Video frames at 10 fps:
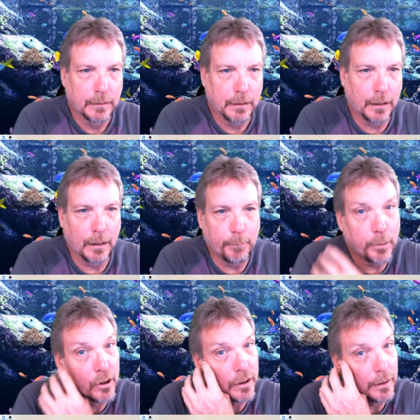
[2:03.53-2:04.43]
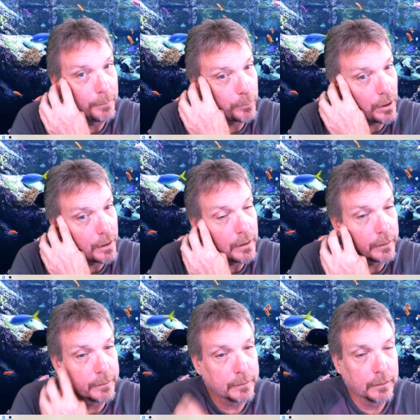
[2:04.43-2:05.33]
uh, Byrna
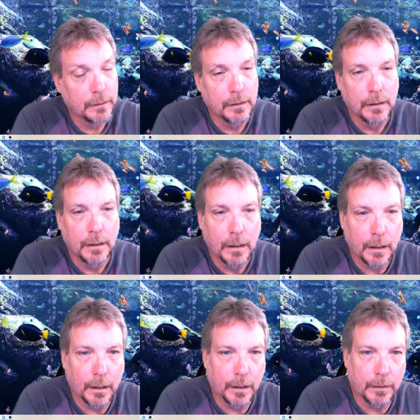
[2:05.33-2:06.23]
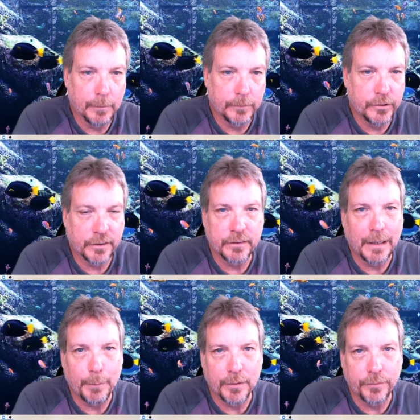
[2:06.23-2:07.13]
products, uh, just to
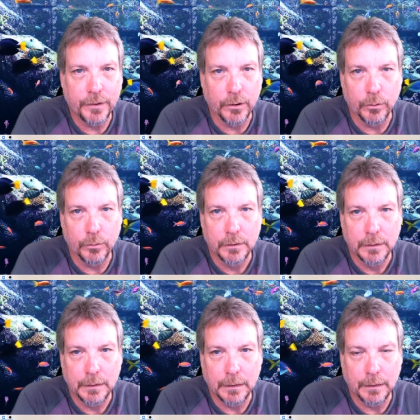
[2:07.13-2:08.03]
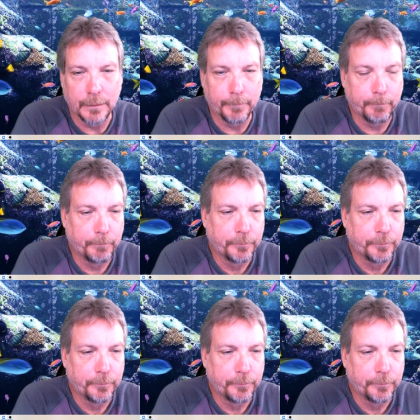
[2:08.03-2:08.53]
name a few. Um,